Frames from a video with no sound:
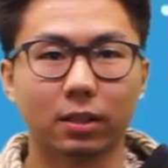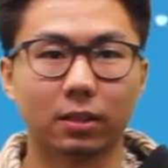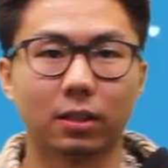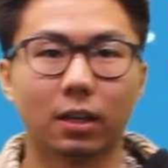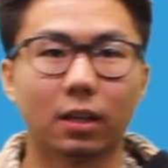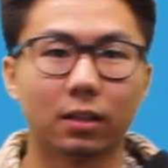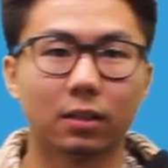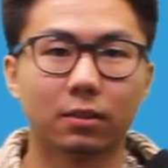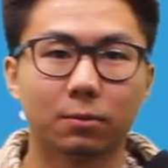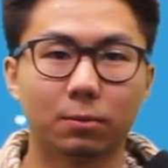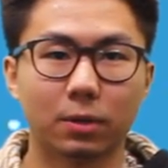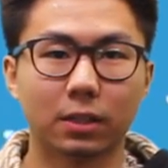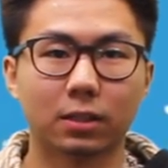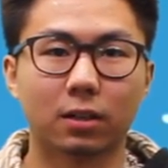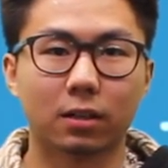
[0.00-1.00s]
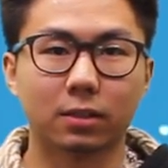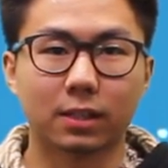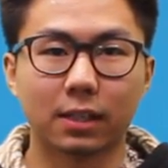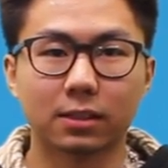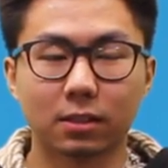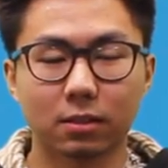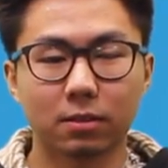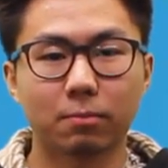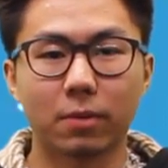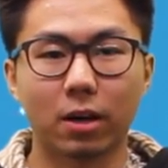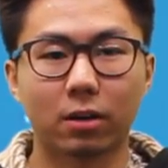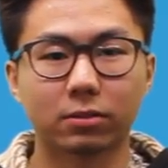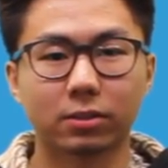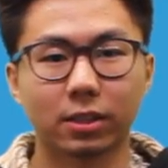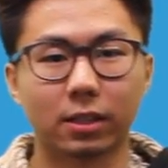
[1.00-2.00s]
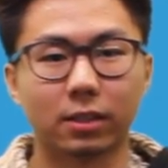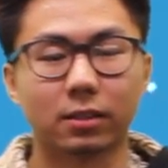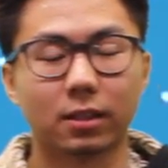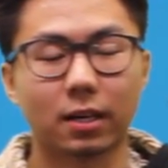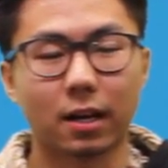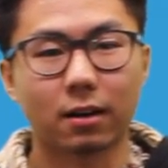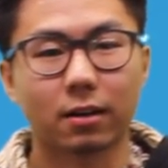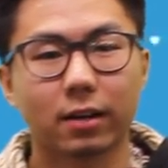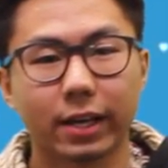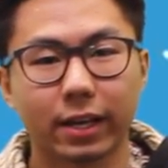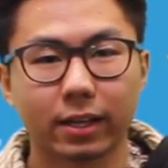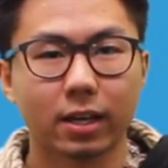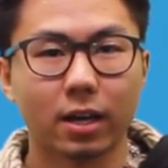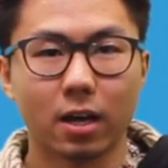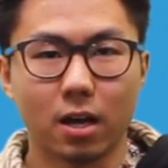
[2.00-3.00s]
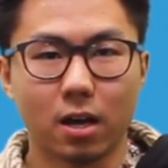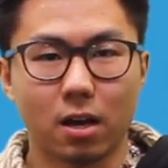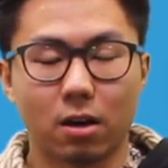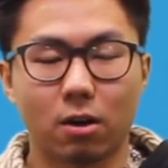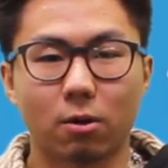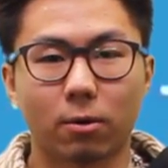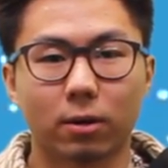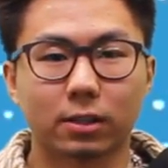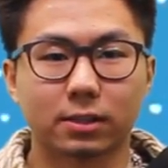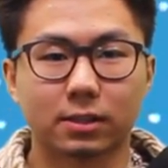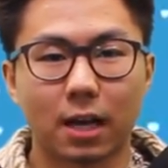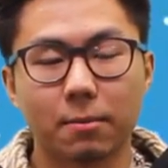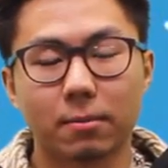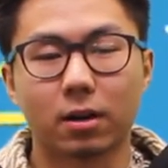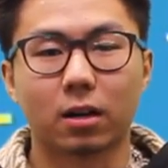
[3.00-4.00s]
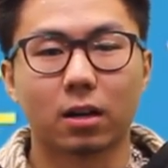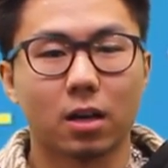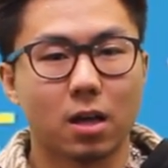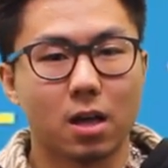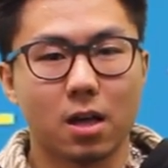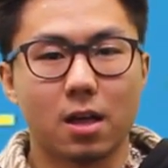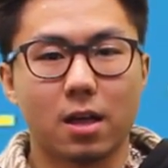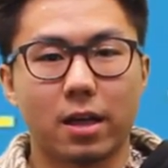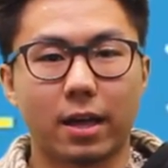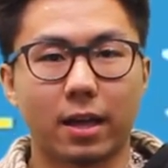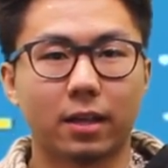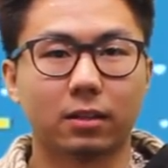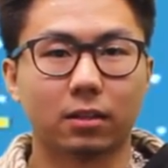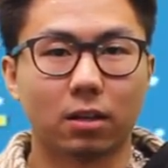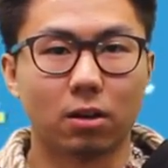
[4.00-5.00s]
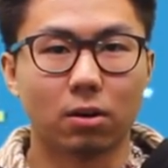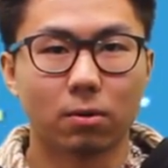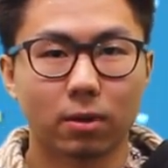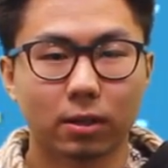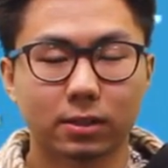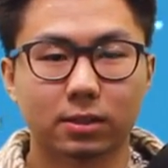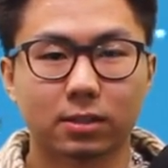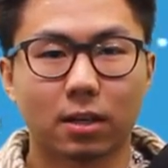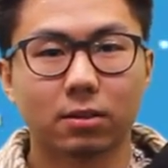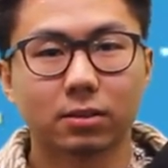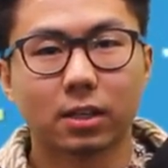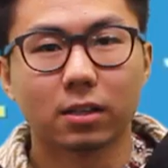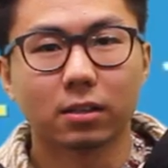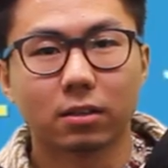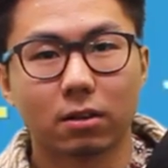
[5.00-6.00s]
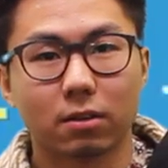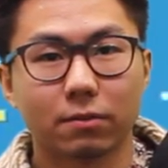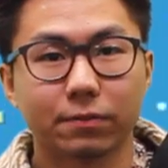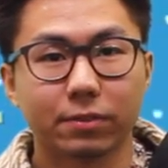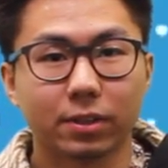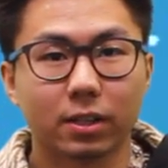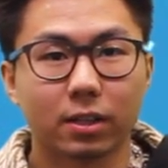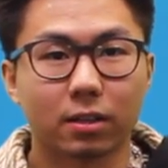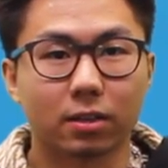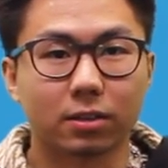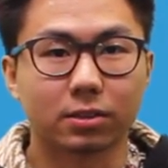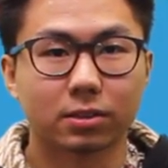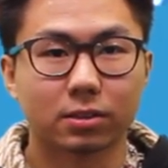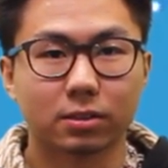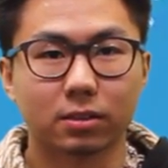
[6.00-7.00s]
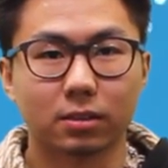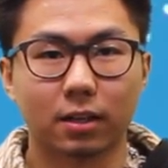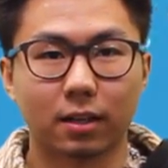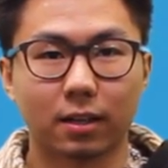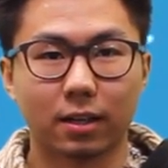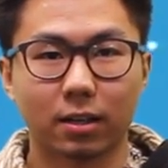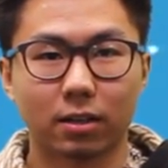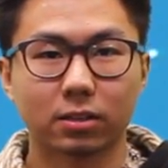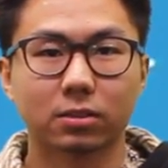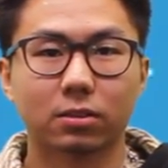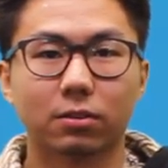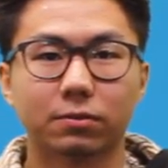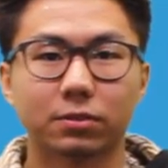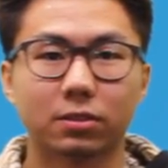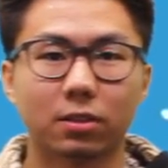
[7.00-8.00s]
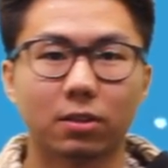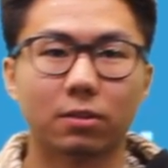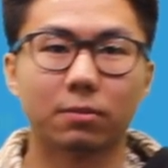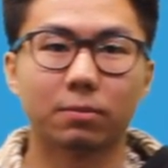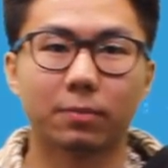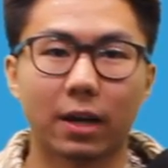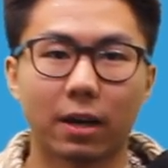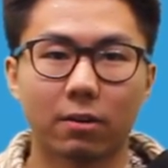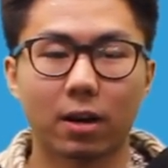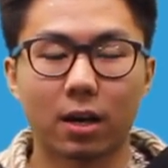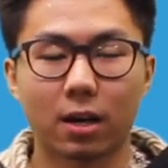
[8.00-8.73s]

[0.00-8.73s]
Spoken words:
in winter doesn't melt entirely over summer. And over thousands of years, the layers of snow pile